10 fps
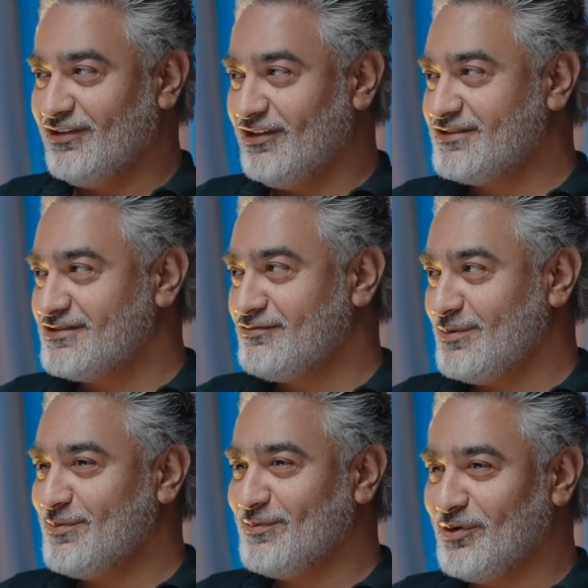Let's
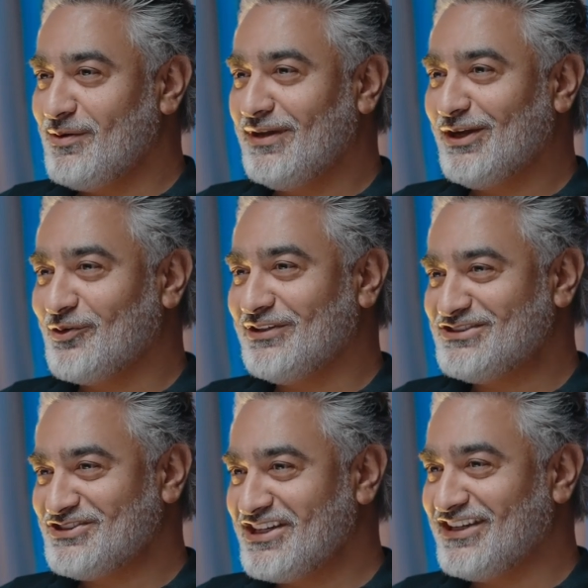remember where Bitcoin
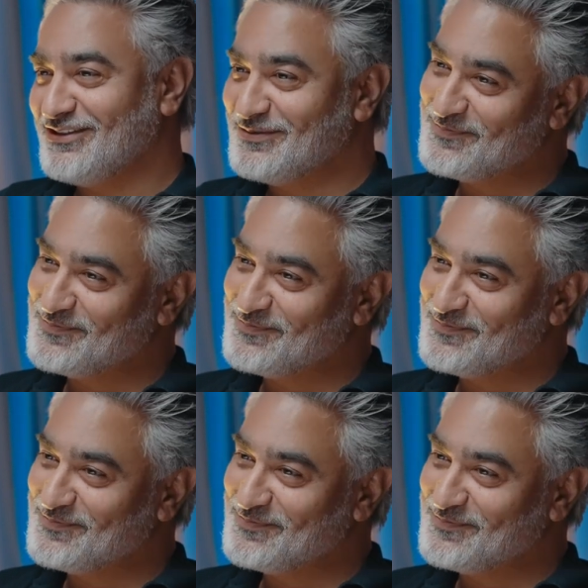is today.